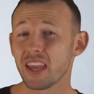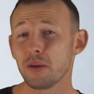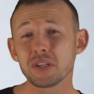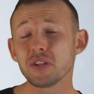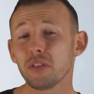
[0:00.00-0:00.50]
he
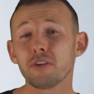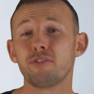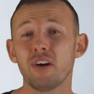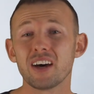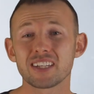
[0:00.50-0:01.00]
was not the
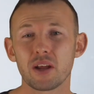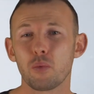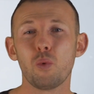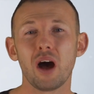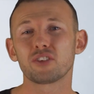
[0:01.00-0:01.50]
first
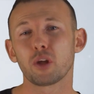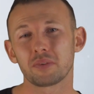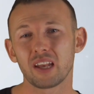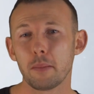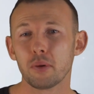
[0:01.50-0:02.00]
world top
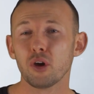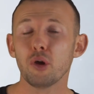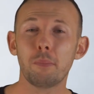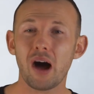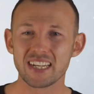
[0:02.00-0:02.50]
celeb
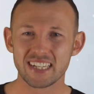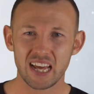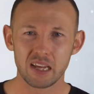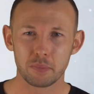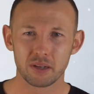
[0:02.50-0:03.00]
who buys an
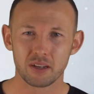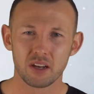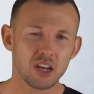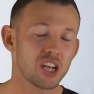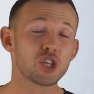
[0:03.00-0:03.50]
ape.
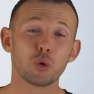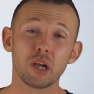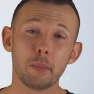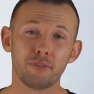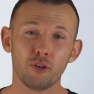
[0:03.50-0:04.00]

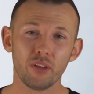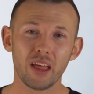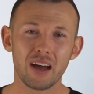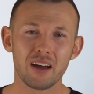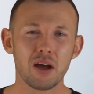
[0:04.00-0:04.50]
Shortly before
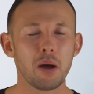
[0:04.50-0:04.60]
that,